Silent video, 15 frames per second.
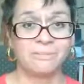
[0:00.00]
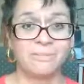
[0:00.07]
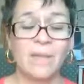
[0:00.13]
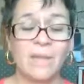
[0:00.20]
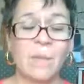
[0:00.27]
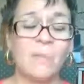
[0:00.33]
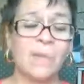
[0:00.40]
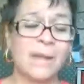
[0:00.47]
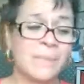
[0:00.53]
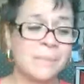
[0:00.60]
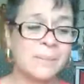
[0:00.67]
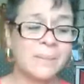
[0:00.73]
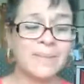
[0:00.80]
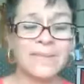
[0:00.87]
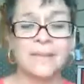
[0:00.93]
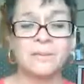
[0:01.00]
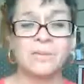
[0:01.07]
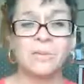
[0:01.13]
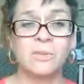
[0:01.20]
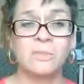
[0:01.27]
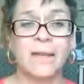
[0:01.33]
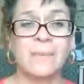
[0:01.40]
What I mean by that, you
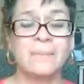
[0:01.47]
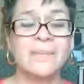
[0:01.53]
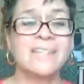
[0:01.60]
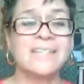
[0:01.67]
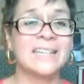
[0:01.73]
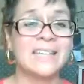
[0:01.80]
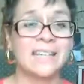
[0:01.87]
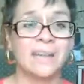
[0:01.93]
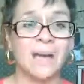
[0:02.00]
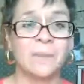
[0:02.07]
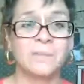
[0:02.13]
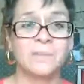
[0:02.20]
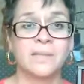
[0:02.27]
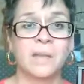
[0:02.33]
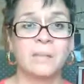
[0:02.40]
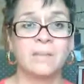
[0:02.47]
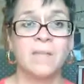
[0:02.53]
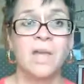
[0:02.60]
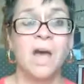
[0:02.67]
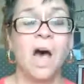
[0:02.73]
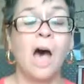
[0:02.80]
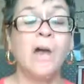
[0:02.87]
might be digging up some
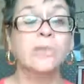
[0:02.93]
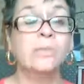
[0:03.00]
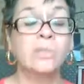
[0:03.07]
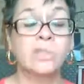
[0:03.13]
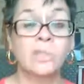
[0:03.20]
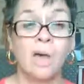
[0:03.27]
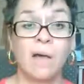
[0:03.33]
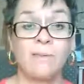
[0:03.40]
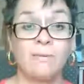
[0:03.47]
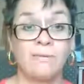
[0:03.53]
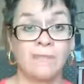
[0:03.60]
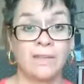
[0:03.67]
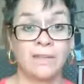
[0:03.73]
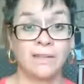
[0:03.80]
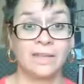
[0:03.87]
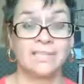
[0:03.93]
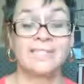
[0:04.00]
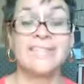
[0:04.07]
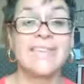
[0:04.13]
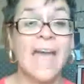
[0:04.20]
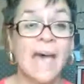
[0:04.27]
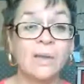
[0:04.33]
unresolved feelings. And
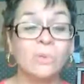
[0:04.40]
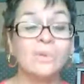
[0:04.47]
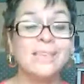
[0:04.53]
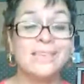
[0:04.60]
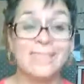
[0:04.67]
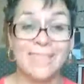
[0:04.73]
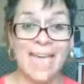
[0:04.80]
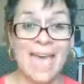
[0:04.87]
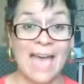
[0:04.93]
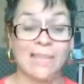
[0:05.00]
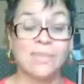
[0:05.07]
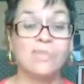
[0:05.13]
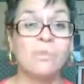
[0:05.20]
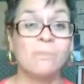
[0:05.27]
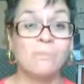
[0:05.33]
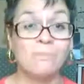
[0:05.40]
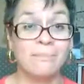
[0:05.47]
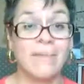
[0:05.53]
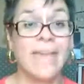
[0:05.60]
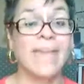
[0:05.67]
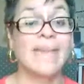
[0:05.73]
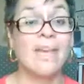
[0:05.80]
not only that, you
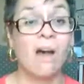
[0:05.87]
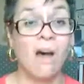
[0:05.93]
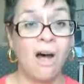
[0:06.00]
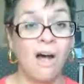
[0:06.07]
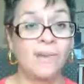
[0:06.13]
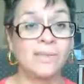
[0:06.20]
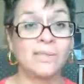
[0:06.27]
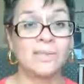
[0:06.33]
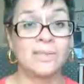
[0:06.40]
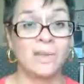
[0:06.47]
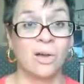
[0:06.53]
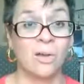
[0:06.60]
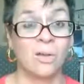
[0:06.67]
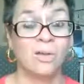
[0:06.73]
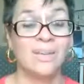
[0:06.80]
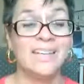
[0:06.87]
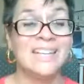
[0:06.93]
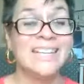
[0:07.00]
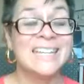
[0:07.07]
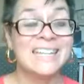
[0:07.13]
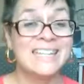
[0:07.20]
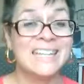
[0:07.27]
may also
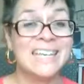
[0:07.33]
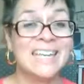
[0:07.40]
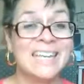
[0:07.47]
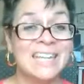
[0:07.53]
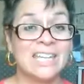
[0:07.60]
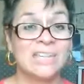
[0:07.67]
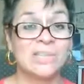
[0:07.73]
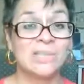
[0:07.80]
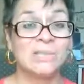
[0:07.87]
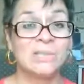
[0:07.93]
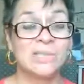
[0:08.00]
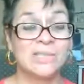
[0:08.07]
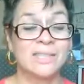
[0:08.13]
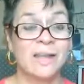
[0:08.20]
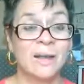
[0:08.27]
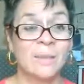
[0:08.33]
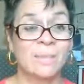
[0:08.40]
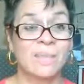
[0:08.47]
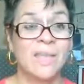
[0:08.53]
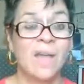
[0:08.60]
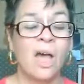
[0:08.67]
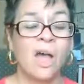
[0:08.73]
dig into some
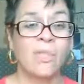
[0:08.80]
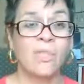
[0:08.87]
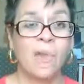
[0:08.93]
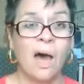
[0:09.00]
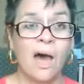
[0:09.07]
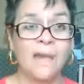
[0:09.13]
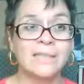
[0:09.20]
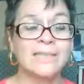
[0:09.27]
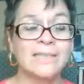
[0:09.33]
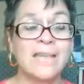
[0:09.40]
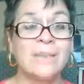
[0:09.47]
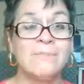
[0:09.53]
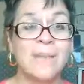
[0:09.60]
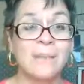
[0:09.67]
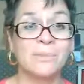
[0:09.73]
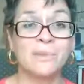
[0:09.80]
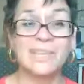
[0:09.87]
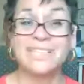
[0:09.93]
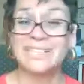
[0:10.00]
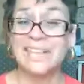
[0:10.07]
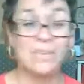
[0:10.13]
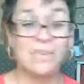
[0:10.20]
thoughts and memories
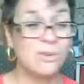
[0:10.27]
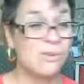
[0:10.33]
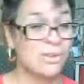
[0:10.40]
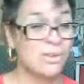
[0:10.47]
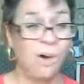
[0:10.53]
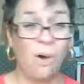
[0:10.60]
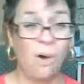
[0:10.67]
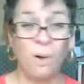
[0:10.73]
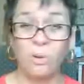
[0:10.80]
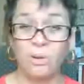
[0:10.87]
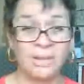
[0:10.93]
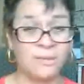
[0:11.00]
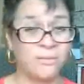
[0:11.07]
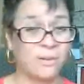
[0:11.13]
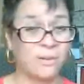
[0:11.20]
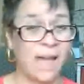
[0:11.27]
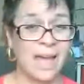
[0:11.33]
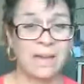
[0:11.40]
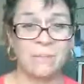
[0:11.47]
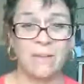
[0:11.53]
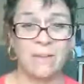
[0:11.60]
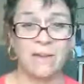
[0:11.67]
that you totally forgot
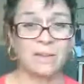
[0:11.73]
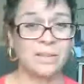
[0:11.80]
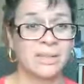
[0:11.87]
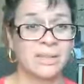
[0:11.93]
about.